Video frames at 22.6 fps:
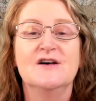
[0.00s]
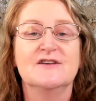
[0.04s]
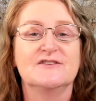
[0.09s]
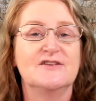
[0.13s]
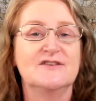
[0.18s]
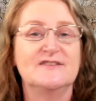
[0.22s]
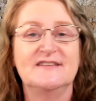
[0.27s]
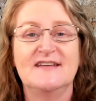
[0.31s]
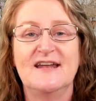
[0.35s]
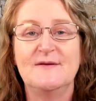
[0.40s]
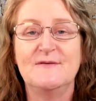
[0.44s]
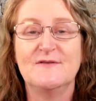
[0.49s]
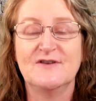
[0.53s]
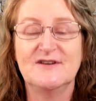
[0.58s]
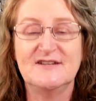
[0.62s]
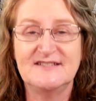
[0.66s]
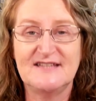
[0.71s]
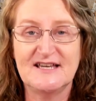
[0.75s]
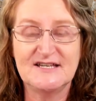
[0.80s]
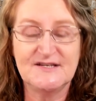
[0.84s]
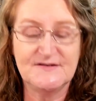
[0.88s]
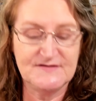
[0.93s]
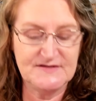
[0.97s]
So today we've got
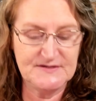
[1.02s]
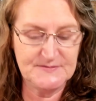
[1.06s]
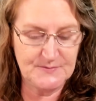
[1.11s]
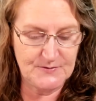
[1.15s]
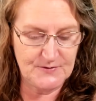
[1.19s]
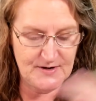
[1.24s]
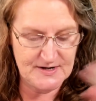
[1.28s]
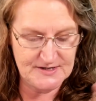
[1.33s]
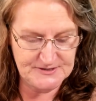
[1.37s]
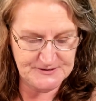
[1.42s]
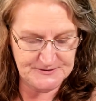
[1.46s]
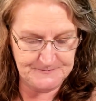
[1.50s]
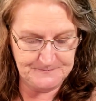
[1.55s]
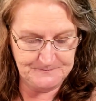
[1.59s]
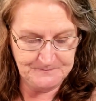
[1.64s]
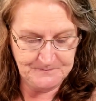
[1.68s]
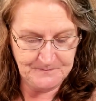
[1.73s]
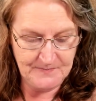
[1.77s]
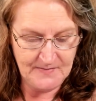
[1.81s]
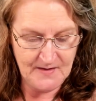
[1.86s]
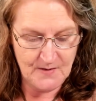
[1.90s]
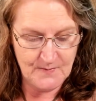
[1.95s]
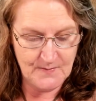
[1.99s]
a dash of
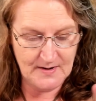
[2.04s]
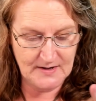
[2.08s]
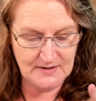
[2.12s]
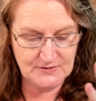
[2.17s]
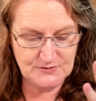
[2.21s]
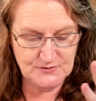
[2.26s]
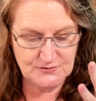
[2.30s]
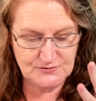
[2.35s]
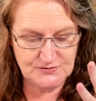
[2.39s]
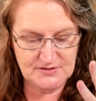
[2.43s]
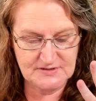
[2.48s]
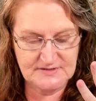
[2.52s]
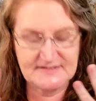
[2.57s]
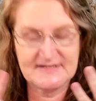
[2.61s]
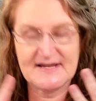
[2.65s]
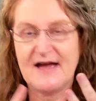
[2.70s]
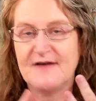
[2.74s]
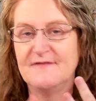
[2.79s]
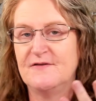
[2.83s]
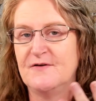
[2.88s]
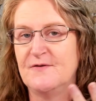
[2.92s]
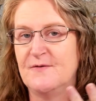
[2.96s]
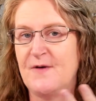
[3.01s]
inspiration. We're going to just
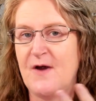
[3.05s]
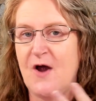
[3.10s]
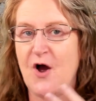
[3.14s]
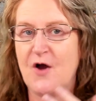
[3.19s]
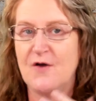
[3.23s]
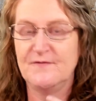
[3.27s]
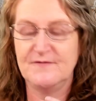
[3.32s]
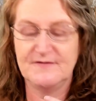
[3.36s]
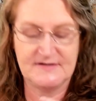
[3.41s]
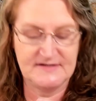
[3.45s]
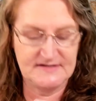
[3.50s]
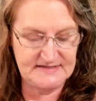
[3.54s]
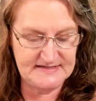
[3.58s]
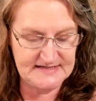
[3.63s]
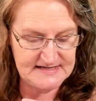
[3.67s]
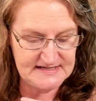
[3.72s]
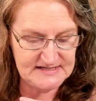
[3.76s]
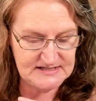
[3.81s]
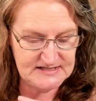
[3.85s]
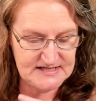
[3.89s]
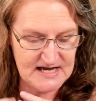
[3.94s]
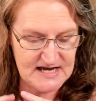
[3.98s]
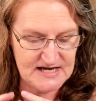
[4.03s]
cover over the
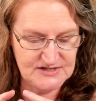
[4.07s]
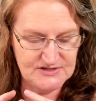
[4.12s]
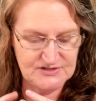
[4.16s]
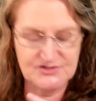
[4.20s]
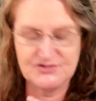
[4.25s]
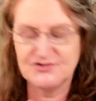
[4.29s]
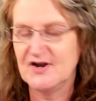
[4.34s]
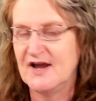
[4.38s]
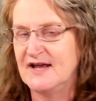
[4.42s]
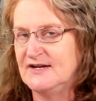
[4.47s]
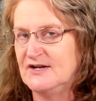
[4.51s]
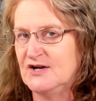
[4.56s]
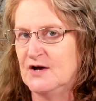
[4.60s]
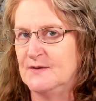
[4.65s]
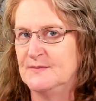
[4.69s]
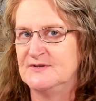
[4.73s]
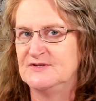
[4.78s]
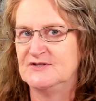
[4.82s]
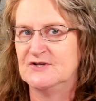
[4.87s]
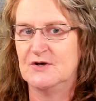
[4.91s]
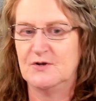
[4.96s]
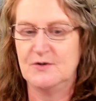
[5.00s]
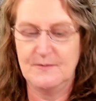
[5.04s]
D-Stash, the Train and
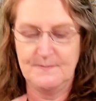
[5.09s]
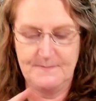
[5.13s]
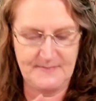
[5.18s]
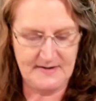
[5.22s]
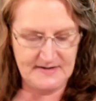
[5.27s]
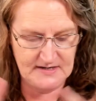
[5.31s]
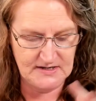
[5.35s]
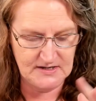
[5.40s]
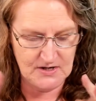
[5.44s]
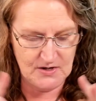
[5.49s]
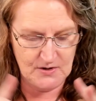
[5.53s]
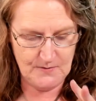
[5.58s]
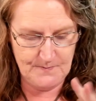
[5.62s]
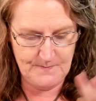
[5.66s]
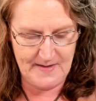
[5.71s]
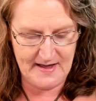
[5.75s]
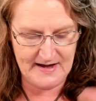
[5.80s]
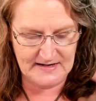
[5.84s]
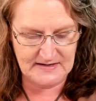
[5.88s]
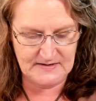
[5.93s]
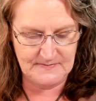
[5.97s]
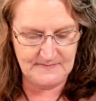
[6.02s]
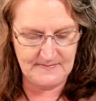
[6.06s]
Hobby Show, Bendigo,
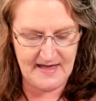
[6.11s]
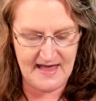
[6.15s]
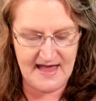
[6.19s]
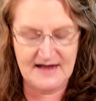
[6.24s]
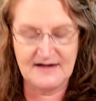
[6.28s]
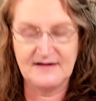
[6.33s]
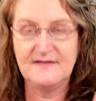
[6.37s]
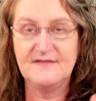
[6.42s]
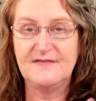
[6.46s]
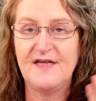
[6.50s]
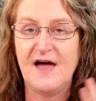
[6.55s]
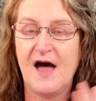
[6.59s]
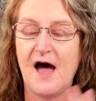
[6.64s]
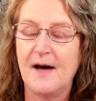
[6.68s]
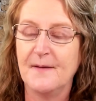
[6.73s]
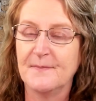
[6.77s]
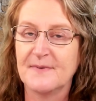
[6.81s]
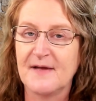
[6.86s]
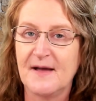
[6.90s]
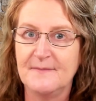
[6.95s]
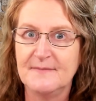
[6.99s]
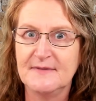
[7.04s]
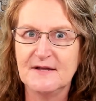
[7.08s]
Pakenham, and the
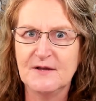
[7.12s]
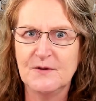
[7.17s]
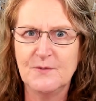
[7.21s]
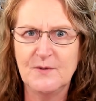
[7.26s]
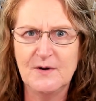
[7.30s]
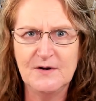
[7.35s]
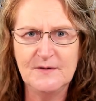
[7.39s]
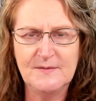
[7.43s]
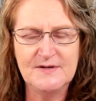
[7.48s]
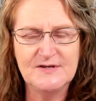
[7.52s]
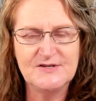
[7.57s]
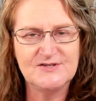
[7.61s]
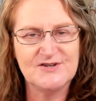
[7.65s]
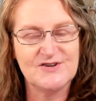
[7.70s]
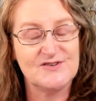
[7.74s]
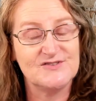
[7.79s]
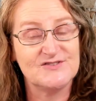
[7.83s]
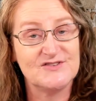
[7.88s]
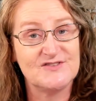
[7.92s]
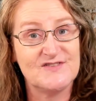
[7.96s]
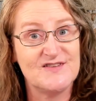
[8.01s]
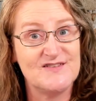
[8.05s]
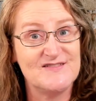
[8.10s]
upcoming Werribee
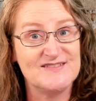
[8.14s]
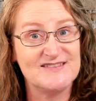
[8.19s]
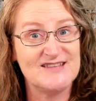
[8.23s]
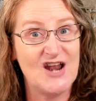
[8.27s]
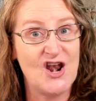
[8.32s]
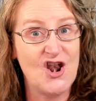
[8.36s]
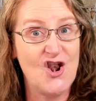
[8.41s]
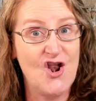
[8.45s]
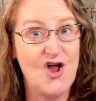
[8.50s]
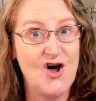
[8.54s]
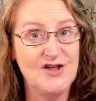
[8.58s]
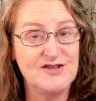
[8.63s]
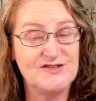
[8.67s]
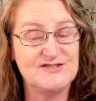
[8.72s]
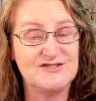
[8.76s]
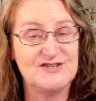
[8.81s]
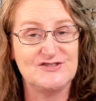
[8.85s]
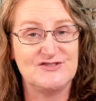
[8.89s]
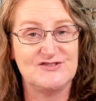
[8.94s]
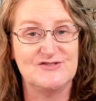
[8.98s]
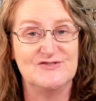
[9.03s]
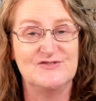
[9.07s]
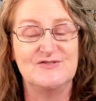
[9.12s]
shows. So there is
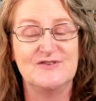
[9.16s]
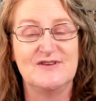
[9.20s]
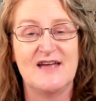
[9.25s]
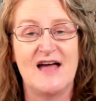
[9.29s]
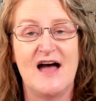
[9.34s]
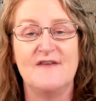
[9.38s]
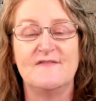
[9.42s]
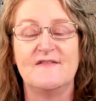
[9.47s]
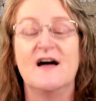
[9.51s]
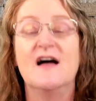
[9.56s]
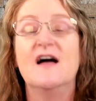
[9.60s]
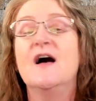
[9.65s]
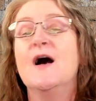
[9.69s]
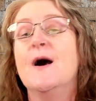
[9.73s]
lots to cover.